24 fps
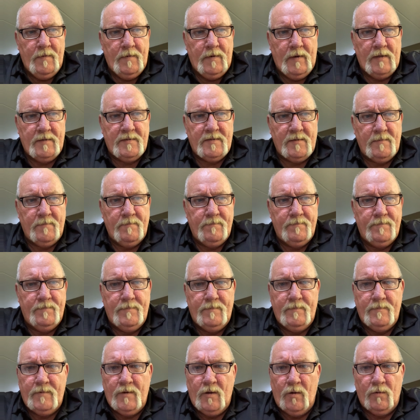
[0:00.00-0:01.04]
Get some
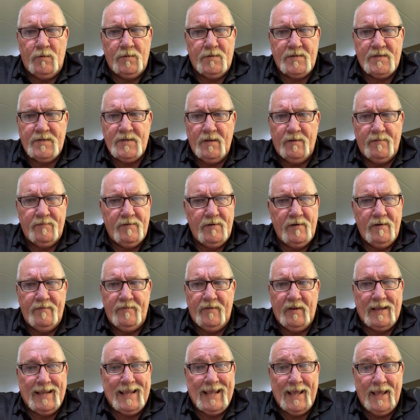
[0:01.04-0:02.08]
gold and silver if
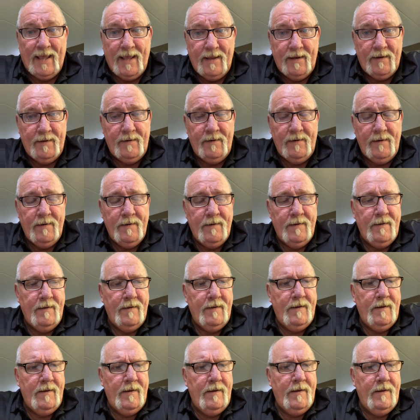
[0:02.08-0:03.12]
you can.
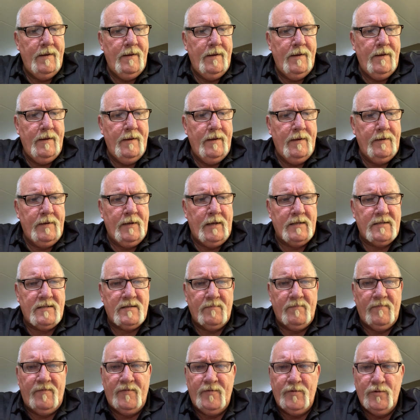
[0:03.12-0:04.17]
Get
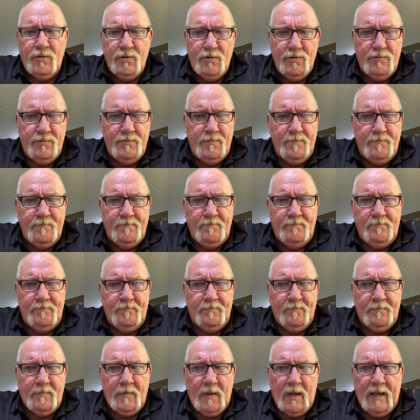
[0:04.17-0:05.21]
some food.
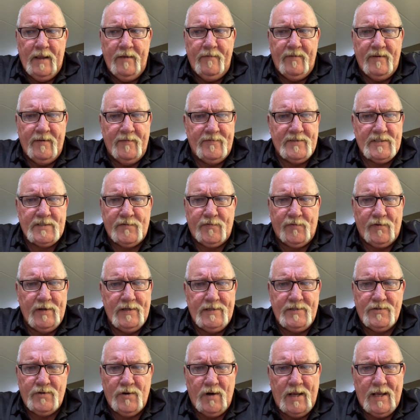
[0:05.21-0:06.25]
Even if it's
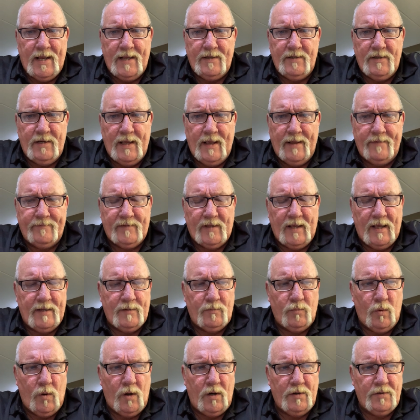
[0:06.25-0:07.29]
freeze-dried, you have to
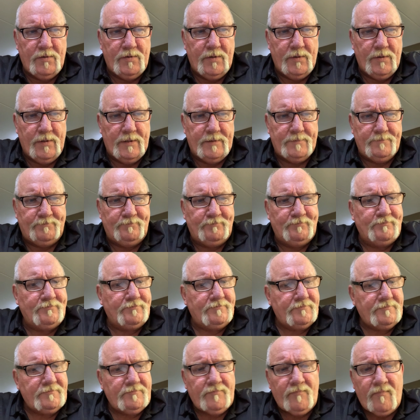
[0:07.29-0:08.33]
add water to it.
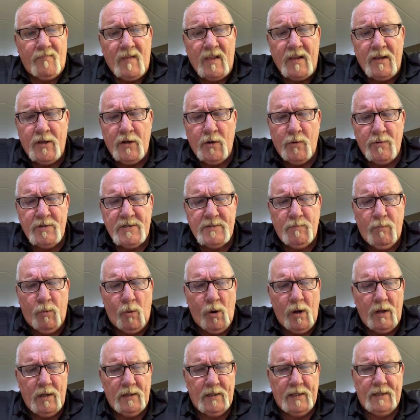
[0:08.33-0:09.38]
You can always
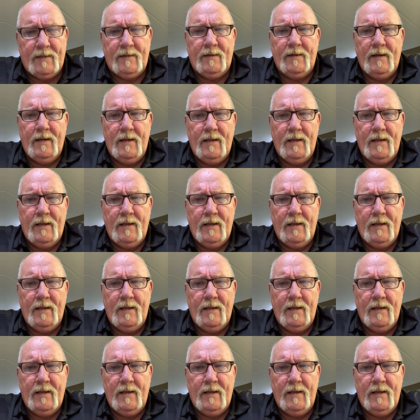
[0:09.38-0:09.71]
boil it.